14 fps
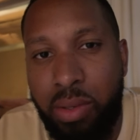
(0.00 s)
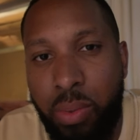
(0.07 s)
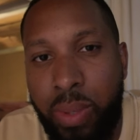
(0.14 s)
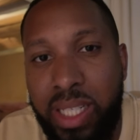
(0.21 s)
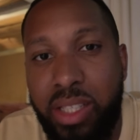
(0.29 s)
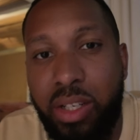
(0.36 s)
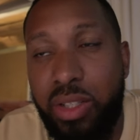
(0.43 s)
We
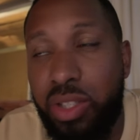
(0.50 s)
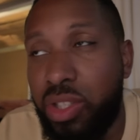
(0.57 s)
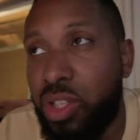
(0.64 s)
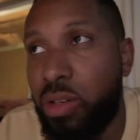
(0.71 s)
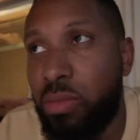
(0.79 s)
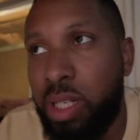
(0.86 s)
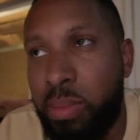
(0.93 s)
went to go to
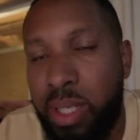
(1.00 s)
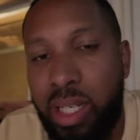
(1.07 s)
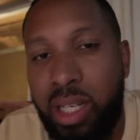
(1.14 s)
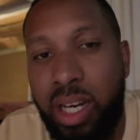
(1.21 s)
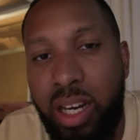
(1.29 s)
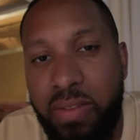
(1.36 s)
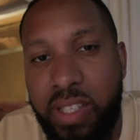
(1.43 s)
Salt Bae
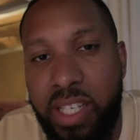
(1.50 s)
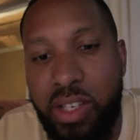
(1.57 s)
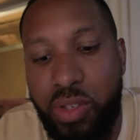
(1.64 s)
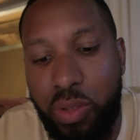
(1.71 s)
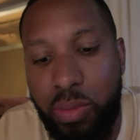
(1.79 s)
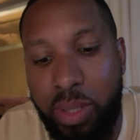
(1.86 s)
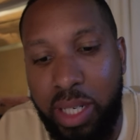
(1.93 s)
Burger after
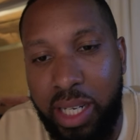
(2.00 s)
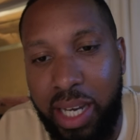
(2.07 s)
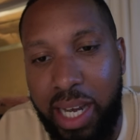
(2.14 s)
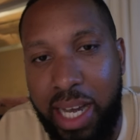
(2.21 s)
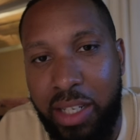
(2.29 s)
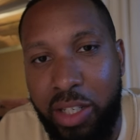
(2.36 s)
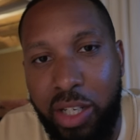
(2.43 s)
Izu Burger,
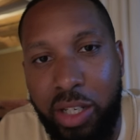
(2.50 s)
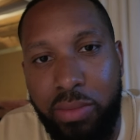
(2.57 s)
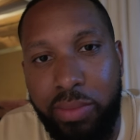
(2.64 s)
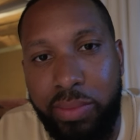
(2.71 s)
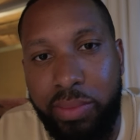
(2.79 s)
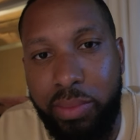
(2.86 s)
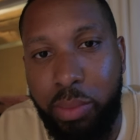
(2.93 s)
and um,
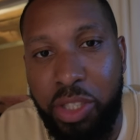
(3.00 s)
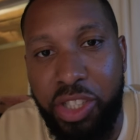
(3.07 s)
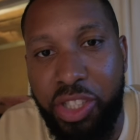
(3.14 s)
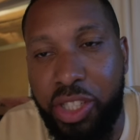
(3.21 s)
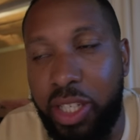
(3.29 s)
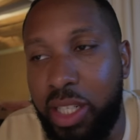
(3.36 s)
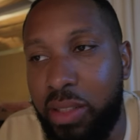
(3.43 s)
we
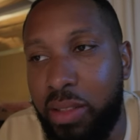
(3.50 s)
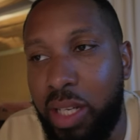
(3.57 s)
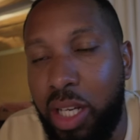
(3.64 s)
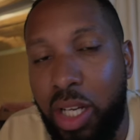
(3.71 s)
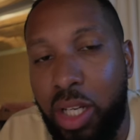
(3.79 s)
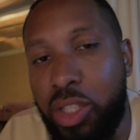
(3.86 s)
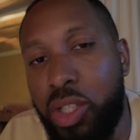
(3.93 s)
just couldn't
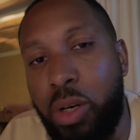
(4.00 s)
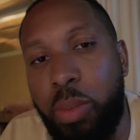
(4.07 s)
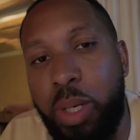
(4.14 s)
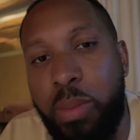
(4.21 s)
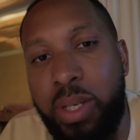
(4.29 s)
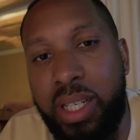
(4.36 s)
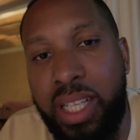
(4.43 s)
Salt
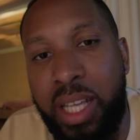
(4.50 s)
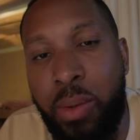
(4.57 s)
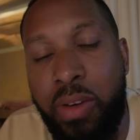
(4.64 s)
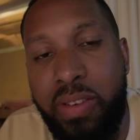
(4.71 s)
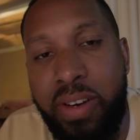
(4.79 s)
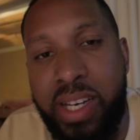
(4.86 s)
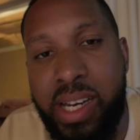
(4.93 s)
Bae Burger, they
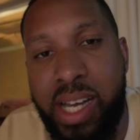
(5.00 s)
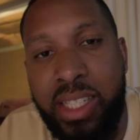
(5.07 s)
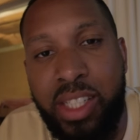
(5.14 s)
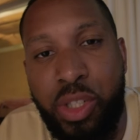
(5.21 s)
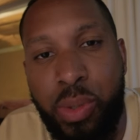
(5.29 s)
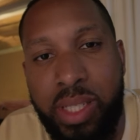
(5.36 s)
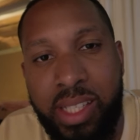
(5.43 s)
weren't very
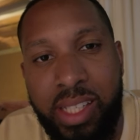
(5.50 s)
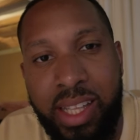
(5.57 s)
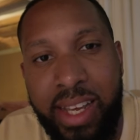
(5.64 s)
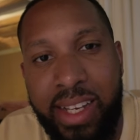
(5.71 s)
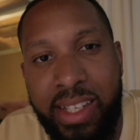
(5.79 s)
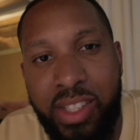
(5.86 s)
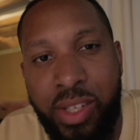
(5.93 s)
nice to us in
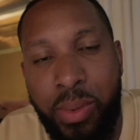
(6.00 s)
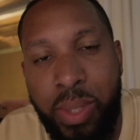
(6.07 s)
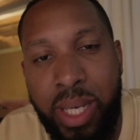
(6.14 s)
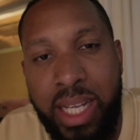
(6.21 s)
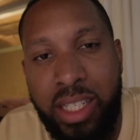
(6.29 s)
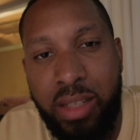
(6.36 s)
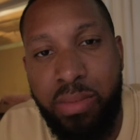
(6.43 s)
there, so we
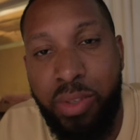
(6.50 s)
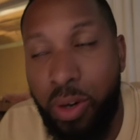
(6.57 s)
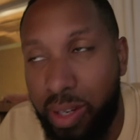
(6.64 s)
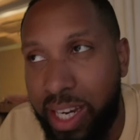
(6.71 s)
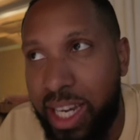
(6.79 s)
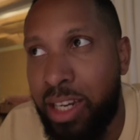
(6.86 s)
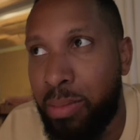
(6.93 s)
end up
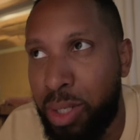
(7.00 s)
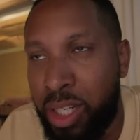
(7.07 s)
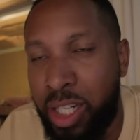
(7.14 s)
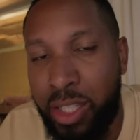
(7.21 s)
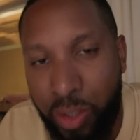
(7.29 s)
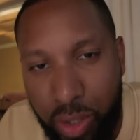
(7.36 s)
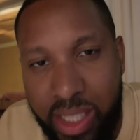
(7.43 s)
not getting a
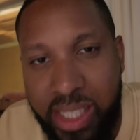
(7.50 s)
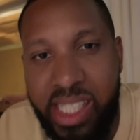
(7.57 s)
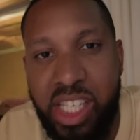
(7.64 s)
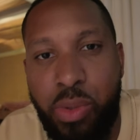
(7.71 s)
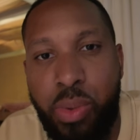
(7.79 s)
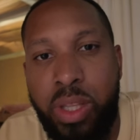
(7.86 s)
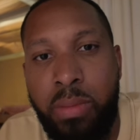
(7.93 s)
burger, not
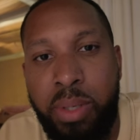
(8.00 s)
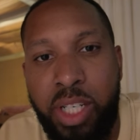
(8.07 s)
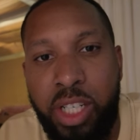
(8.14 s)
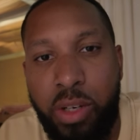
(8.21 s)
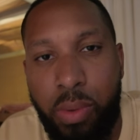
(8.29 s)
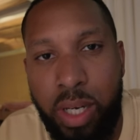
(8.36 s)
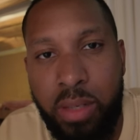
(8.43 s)
continuing the
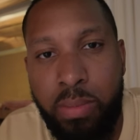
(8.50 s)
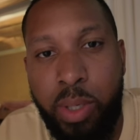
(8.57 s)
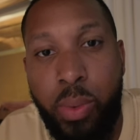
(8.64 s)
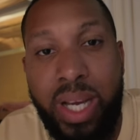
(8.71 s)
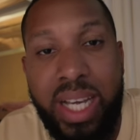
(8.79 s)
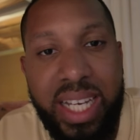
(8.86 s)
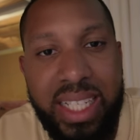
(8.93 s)
burger run. But
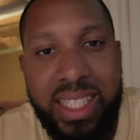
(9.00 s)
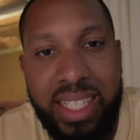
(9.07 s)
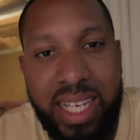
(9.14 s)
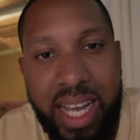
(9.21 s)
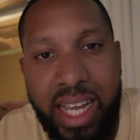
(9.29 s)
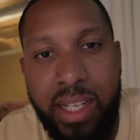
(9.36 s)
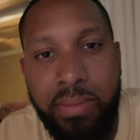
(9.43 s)
we're here
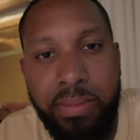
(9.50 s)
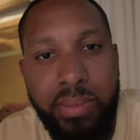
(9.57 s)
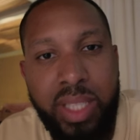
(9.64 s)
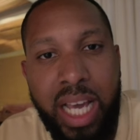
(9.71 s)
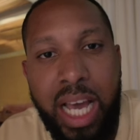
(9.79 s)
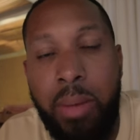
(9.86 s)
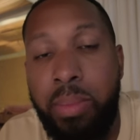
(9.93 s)
today
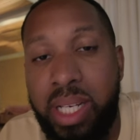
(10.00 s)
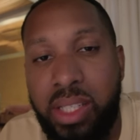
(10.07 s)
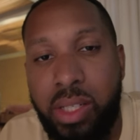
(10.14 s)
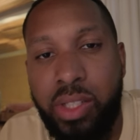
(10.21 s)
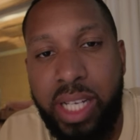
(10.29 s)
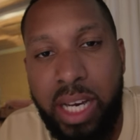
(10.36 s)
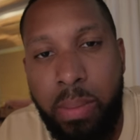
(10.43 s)
at
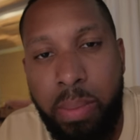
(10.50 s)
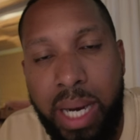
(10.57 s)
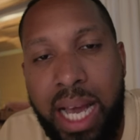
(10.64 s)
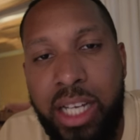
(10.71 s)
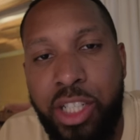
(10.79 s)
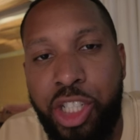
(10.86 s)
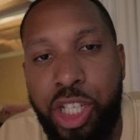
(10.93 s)
Maison de la
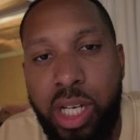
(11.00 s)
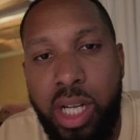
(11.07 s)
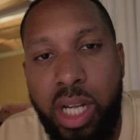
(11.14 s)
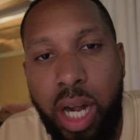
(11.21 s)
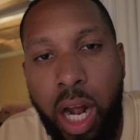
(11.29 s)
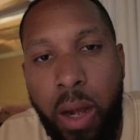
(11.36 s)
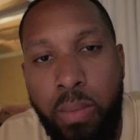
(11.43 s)
Plage.
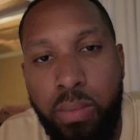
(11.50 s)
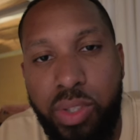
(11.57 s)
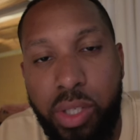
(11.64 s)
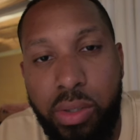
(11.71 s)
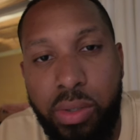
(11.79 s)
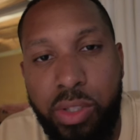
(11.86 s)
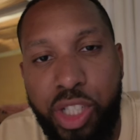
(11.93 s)
Um,
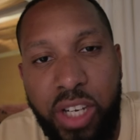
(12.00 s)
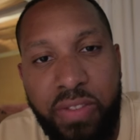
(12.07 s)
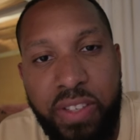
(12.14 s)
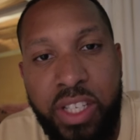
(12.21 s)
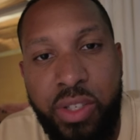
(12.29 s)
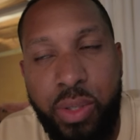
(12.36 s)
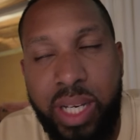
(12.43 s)
so Chef
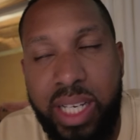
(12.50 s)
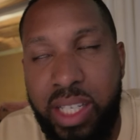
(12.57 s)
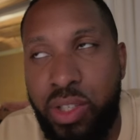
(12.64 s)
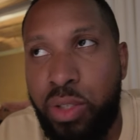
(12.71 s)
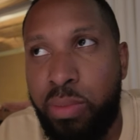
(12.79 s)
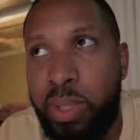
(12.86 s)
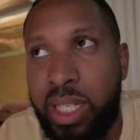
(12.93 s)
Izu at
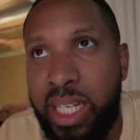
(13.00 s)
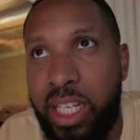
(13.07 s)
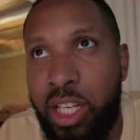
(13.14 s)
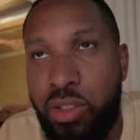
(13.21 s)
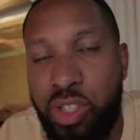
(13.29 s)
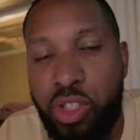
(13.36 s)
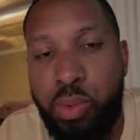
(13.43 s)
Izu Burger, he
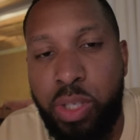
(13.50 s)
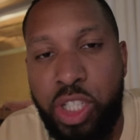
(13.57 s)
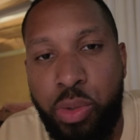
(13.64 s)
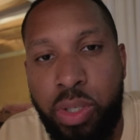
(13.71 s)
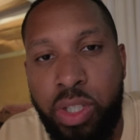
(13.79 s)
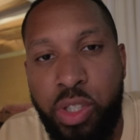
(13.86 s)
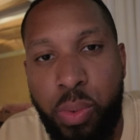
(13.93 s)
owns this
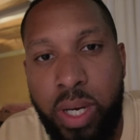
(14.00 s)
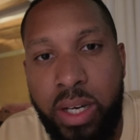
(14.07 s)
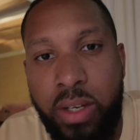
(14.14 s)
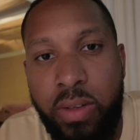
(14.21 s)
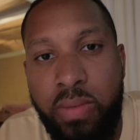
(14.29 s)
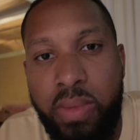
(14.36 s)
restaurant as well.